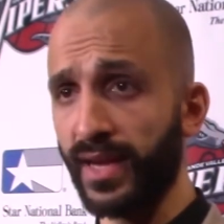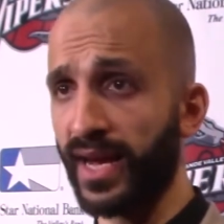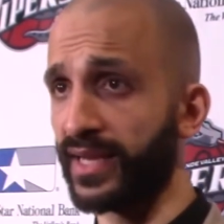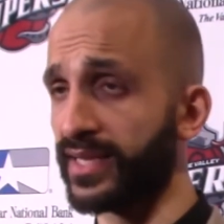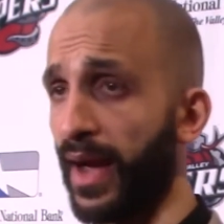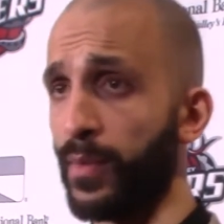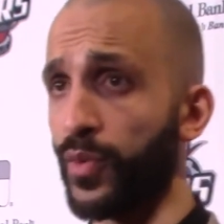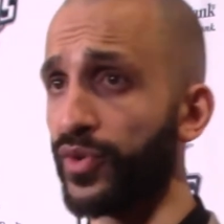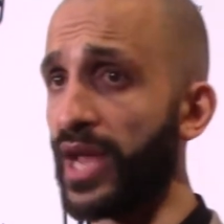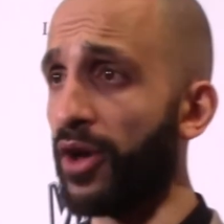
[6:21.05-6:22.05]
Like I said, we
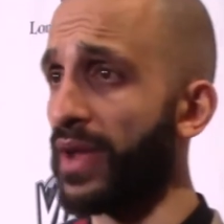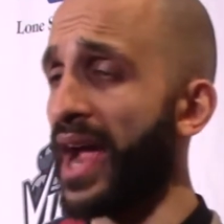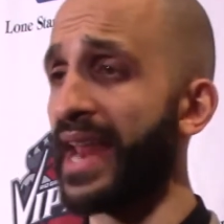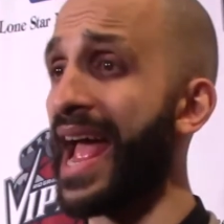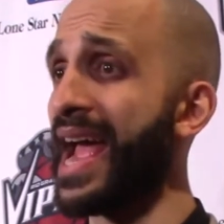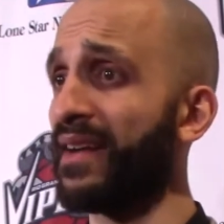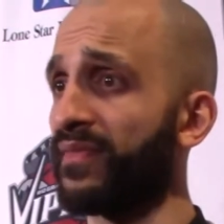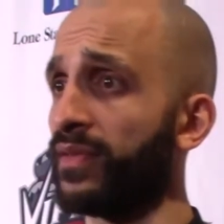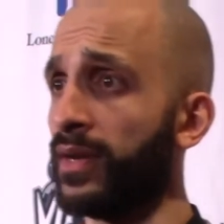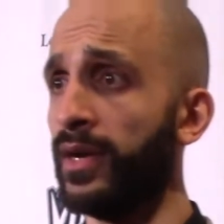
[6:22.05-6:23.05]
were down
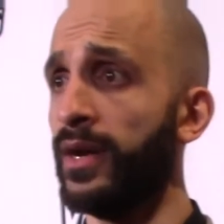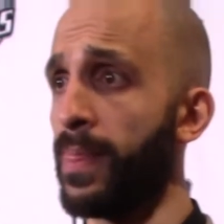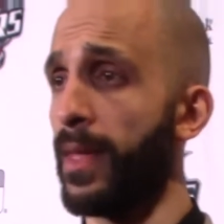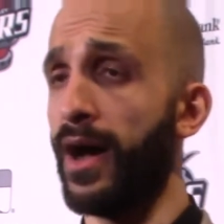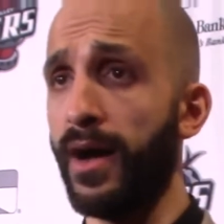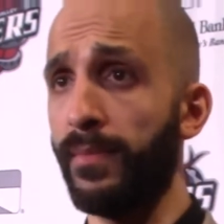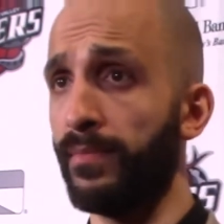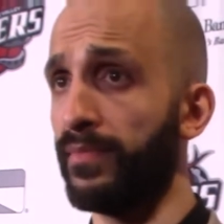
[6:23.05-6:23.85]
9.5.